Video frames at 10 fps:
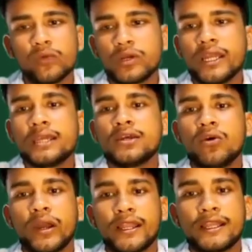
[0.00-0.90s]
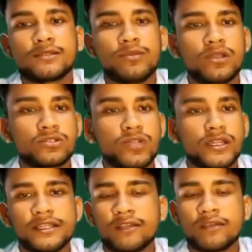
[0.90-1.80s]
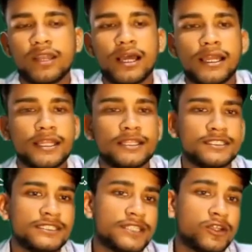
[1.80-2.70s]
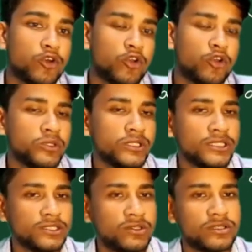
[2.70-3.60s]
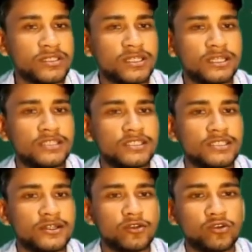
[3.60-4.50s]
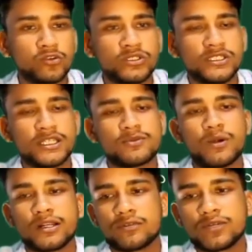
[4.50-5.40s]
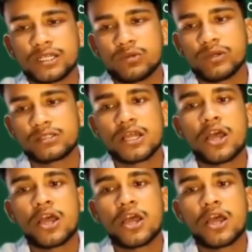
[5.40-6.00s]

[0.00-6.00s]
Okay, where x belongs to an interval I, and this is the non-homogeneous equation and this is the non-homogeneous part. Okay, qx